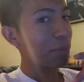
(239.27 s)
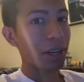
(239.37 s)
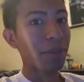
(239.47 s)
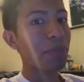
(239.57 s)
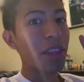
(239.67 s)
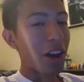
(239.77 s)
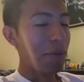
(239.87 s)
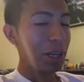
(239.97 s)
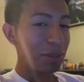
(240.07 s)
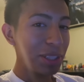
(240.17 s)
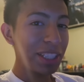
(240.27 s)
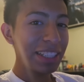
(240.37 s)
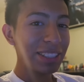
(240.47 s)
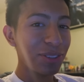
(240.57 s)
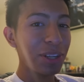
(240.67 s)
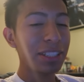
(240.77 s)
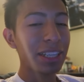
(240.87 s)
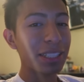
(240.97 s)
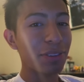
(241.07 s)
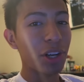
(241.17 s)
But hope you guys really did enjoy
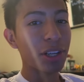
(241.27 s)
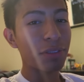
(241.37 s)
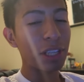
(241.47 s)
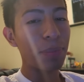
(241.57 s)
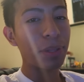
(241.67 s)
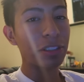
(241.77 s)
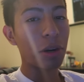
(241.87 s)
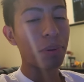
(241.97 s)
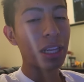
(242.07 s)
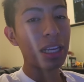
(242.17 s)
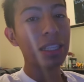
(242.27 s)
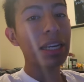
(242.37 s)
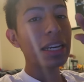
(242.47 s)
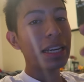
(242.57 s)
today's vlog. If you did, please drop a like.